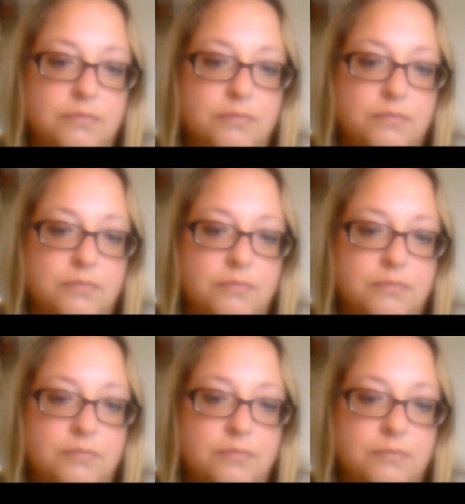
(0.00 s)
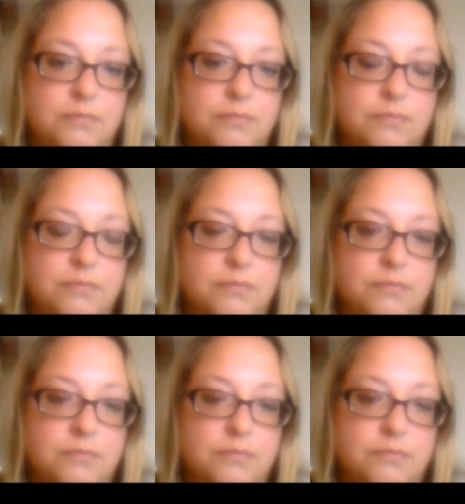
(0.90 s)

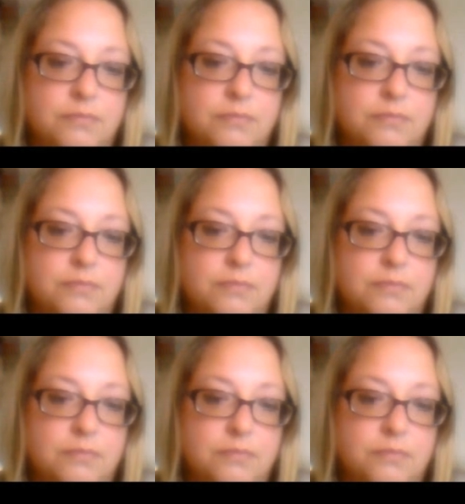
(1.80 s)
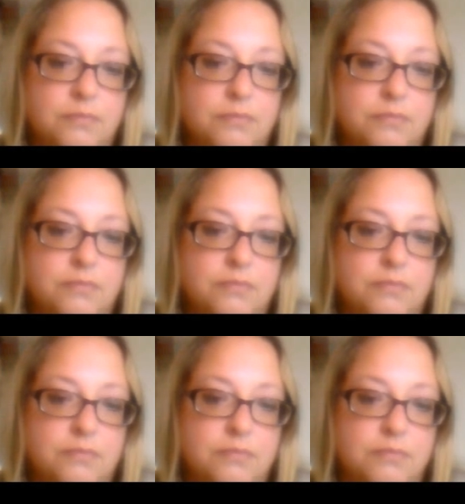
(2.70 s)

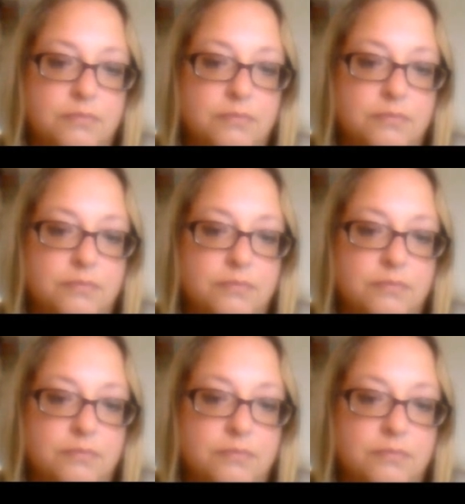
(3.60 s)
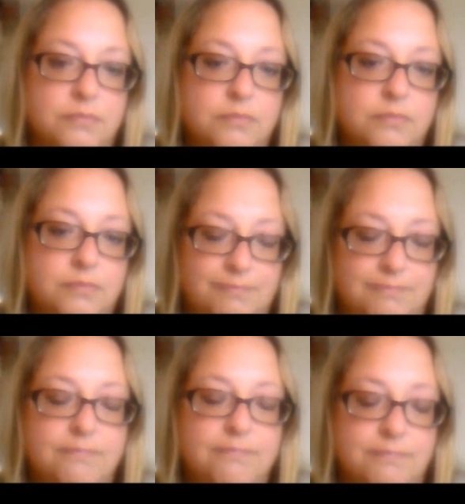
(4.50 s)
This person isn't speaking.